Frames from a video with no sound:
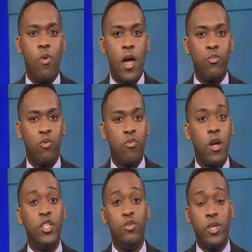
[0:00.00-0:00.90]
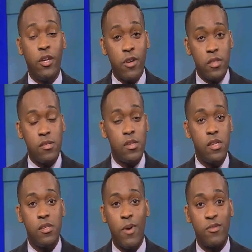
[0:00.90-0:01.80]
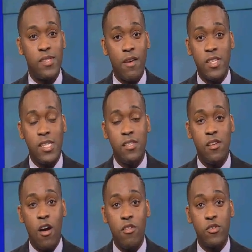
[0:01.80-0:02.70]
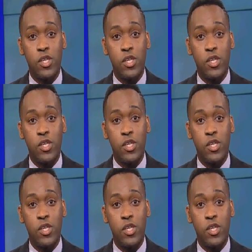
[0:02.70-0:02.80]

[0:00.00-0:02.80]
wine will run you here in the States about $17,